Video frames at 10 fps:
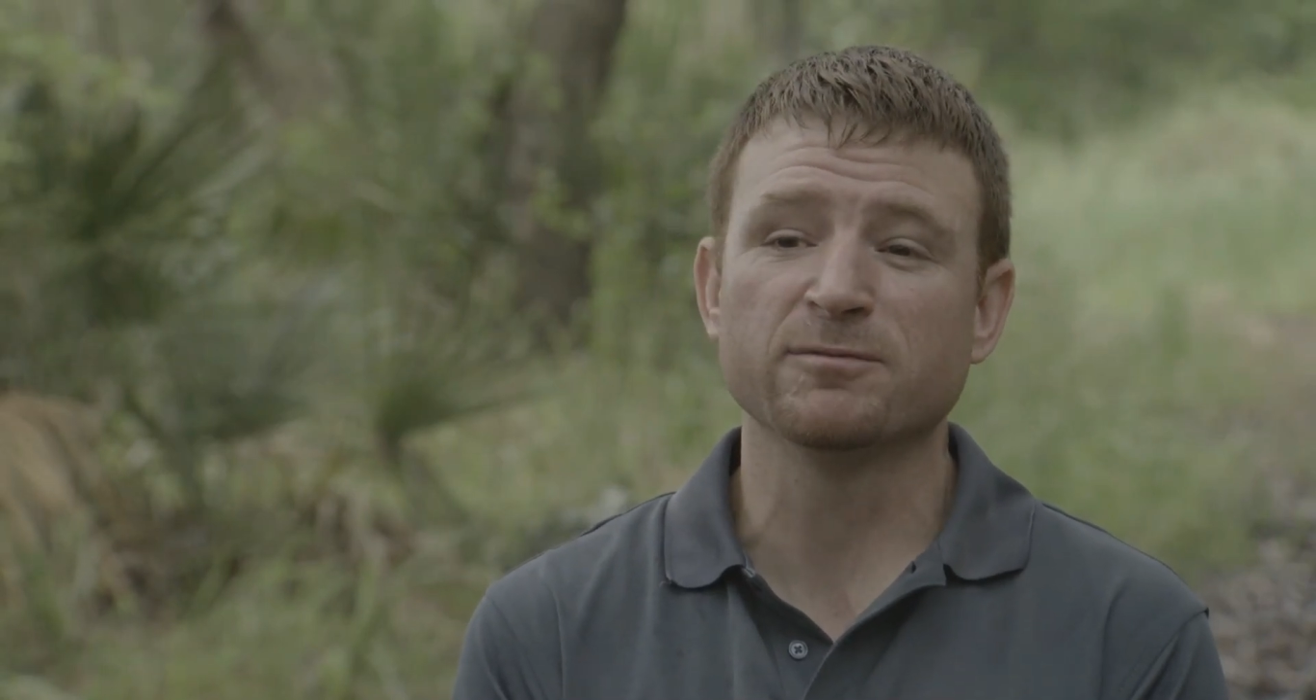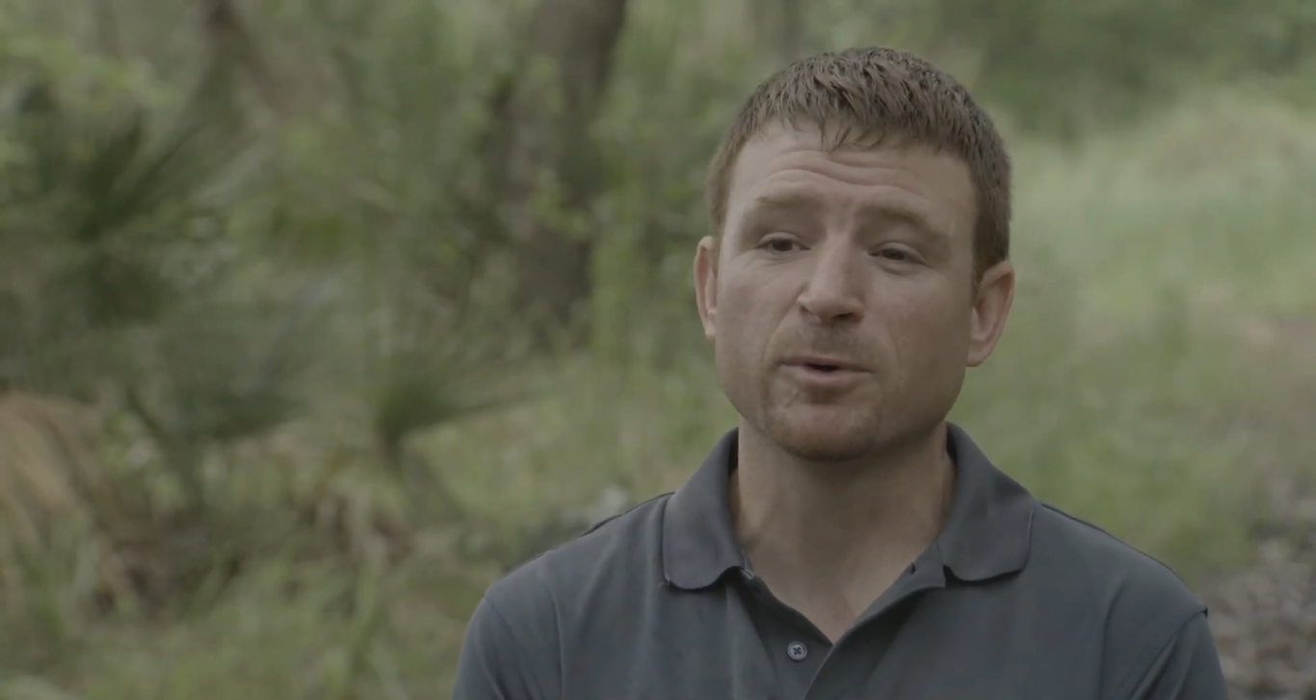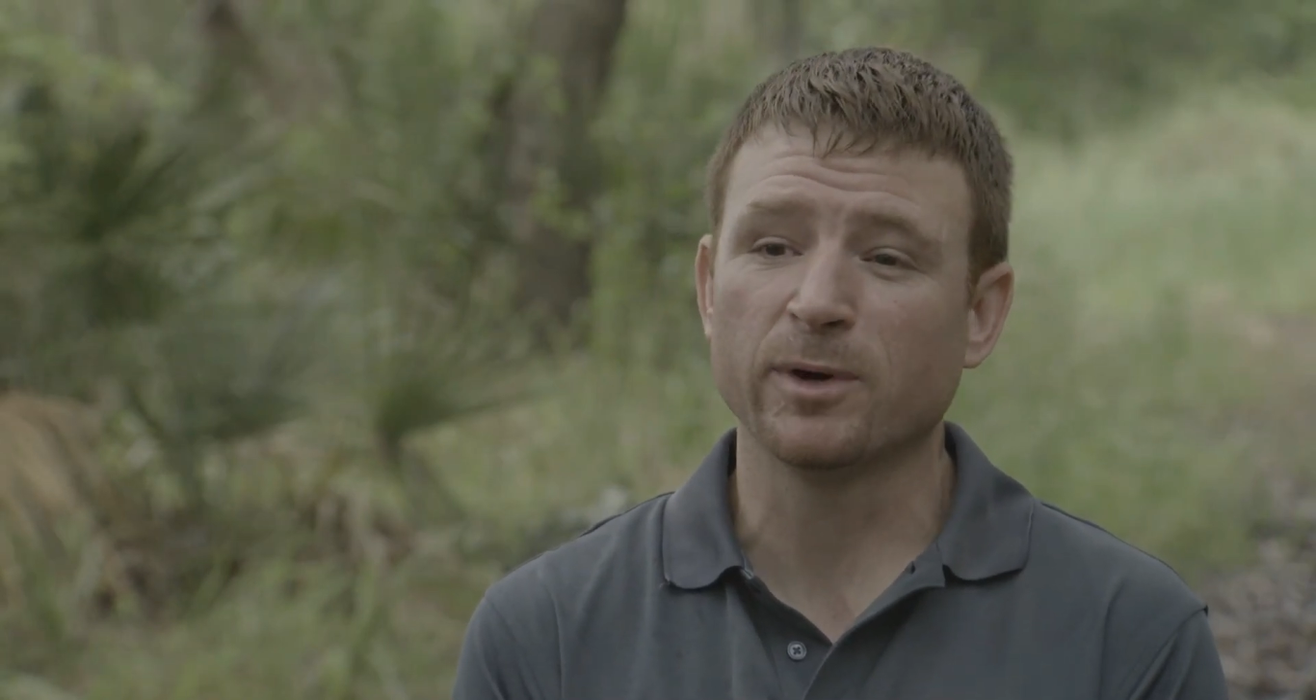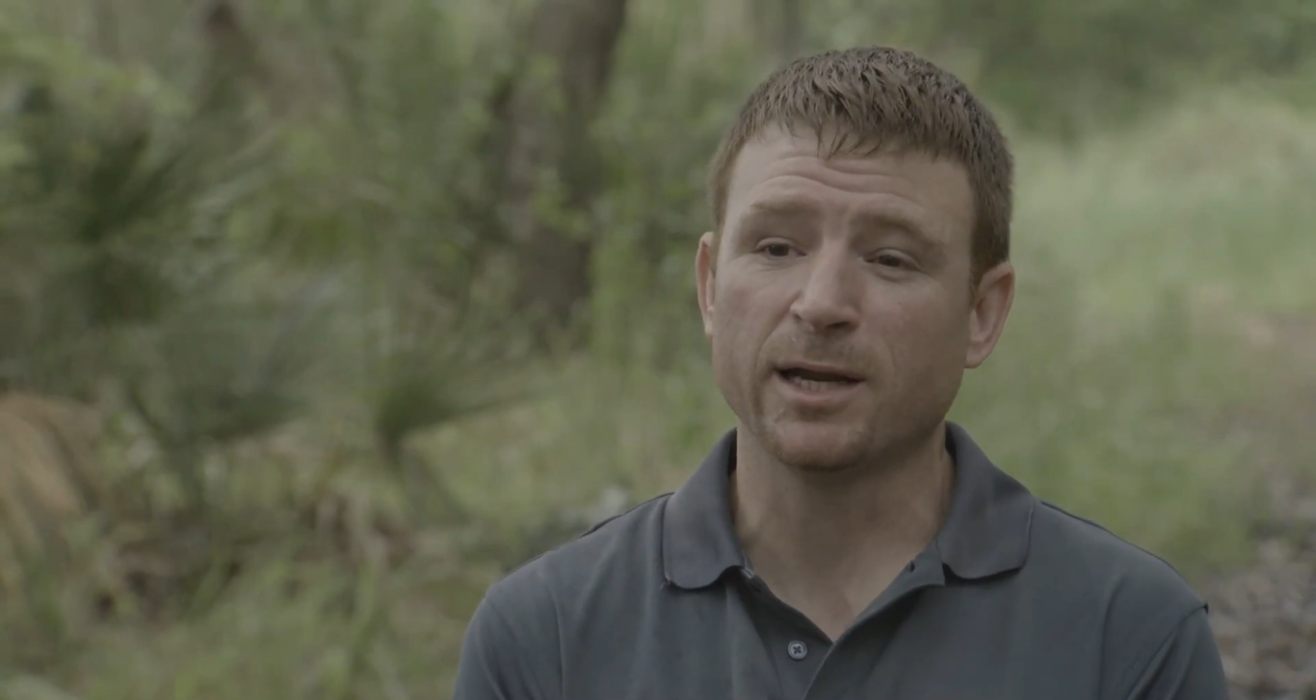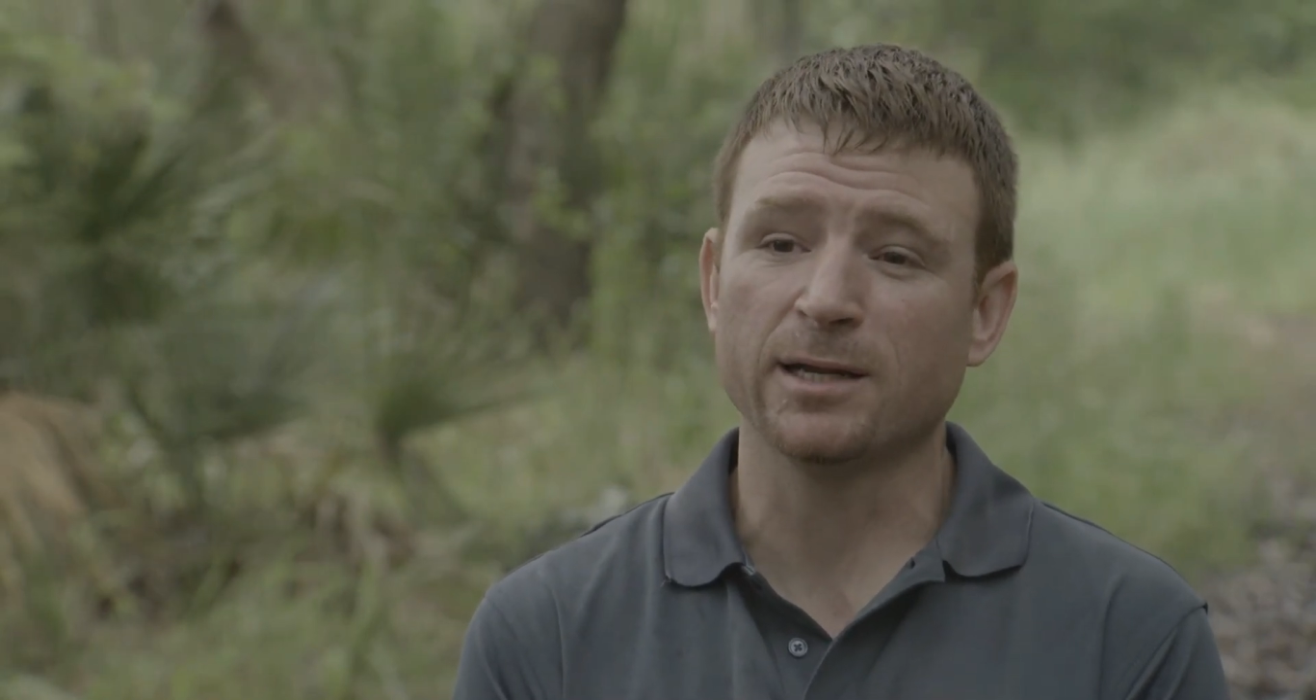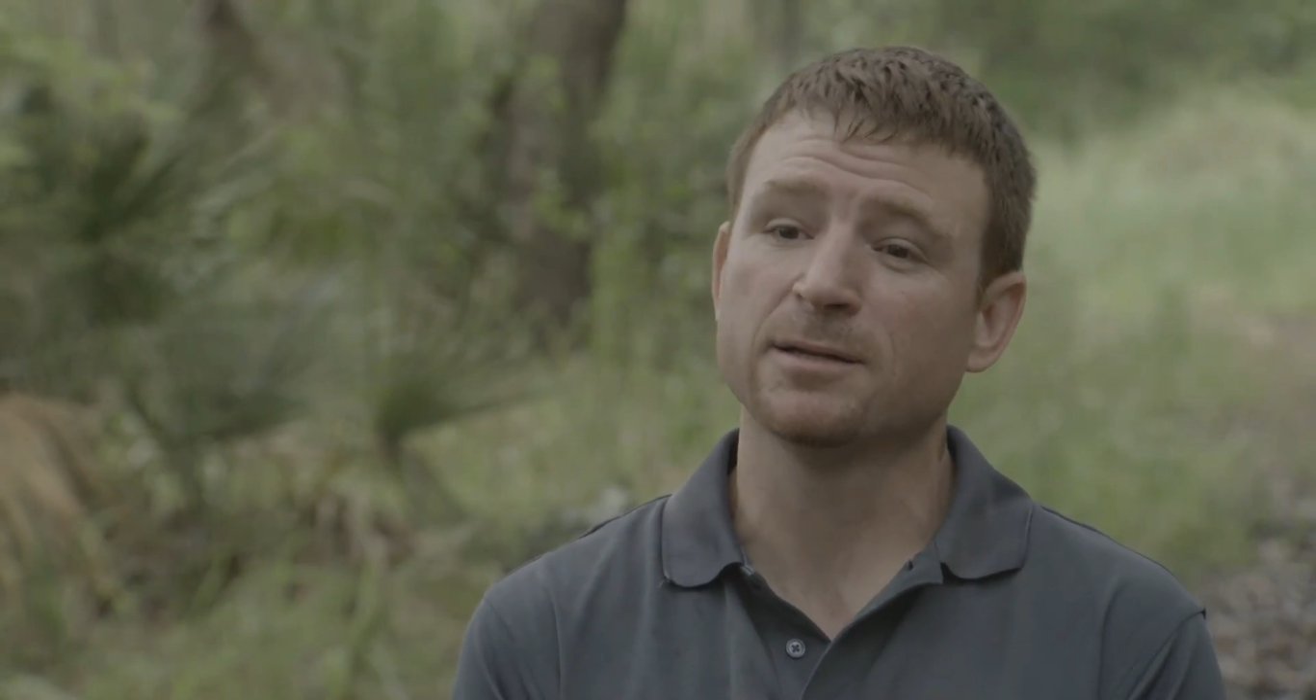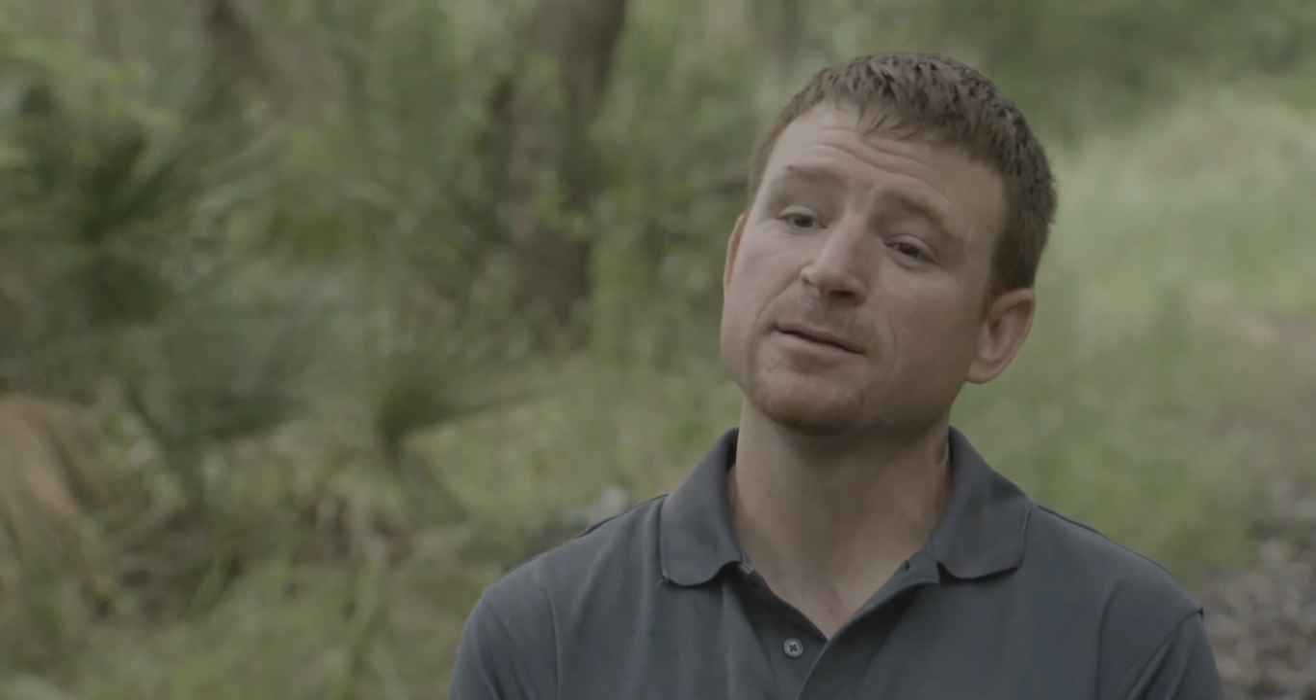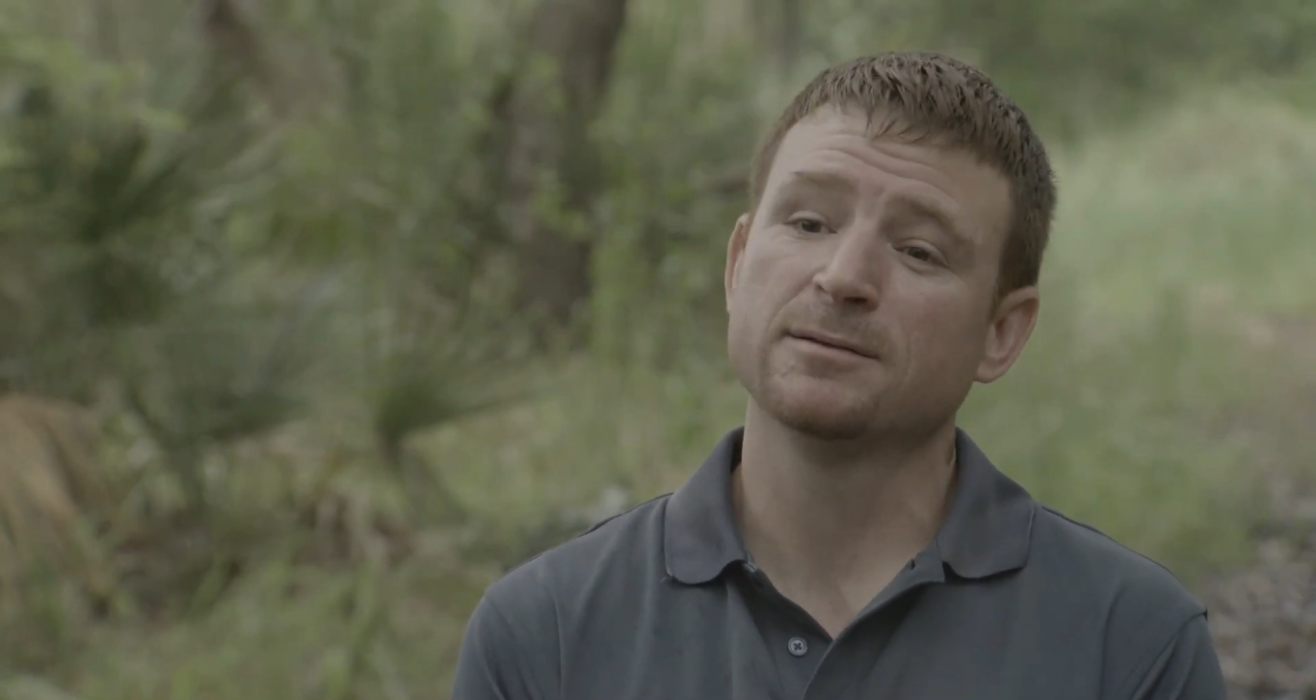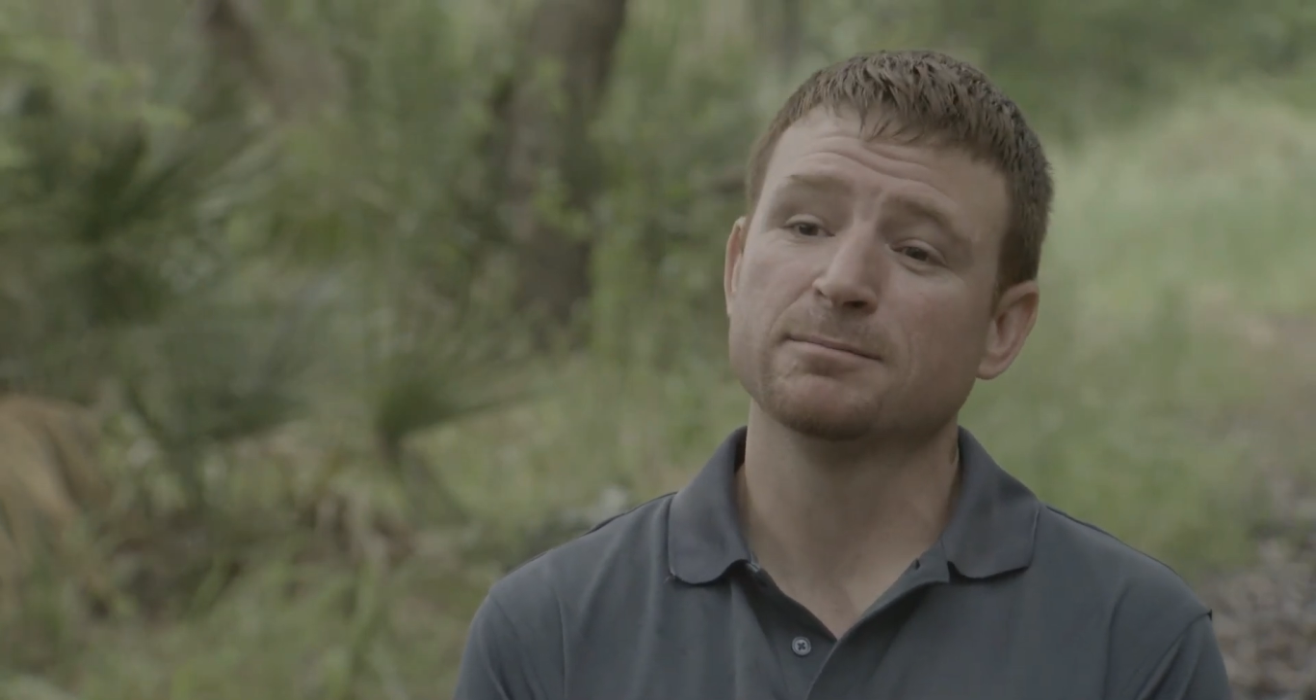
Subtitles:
of marine